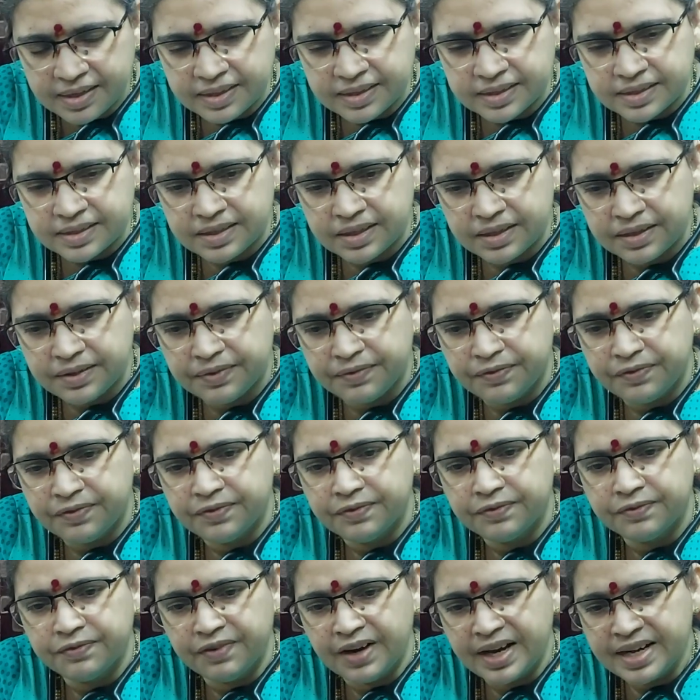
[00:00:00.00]
So
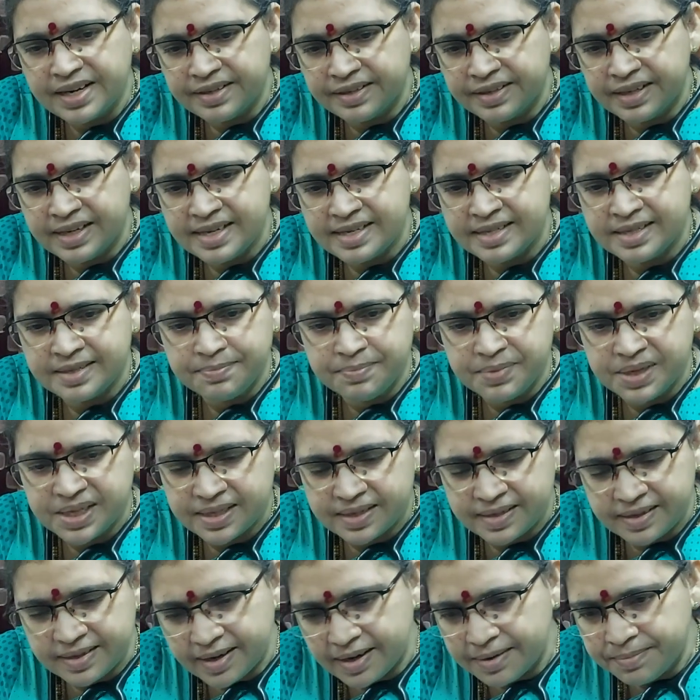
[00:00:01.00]
one is
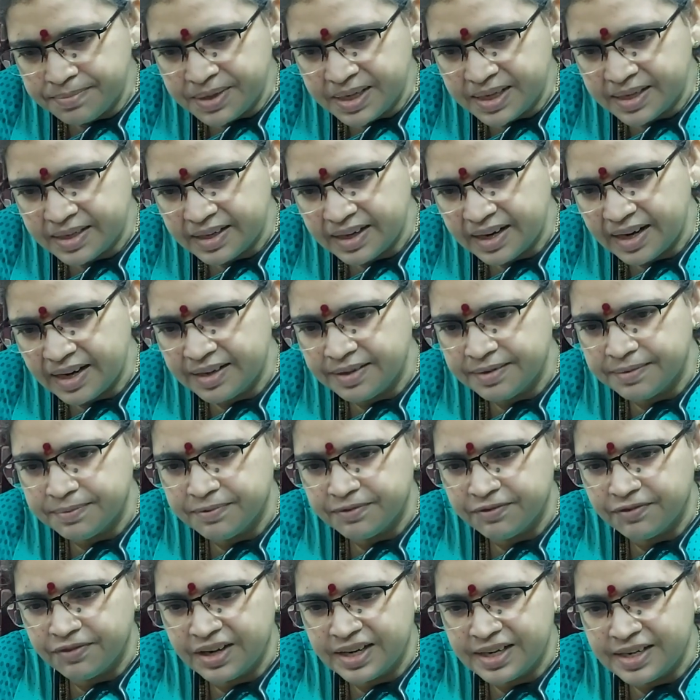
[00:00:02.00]
Mr. Amar and
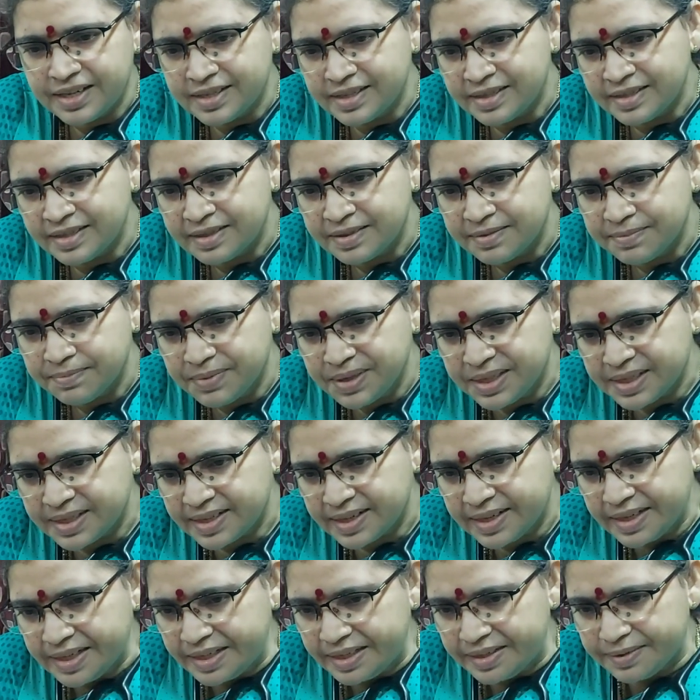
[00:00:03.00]
one is
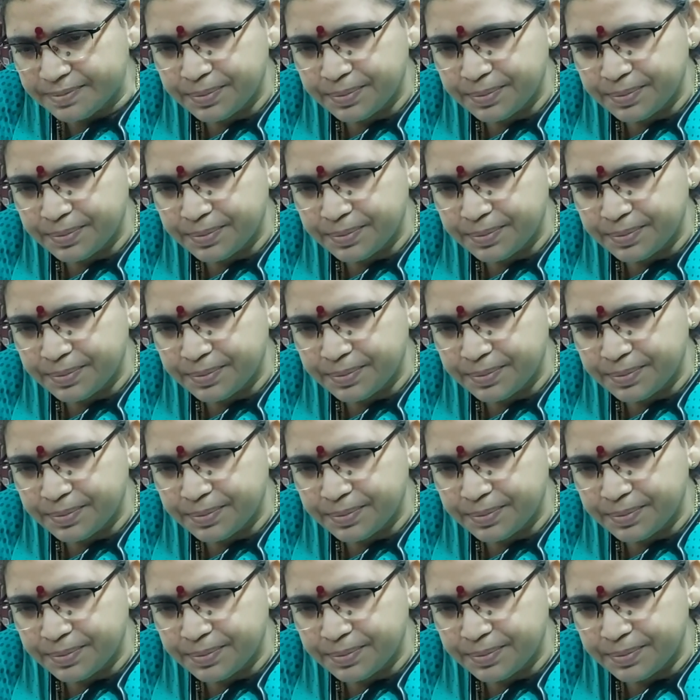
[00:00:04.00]
Mr.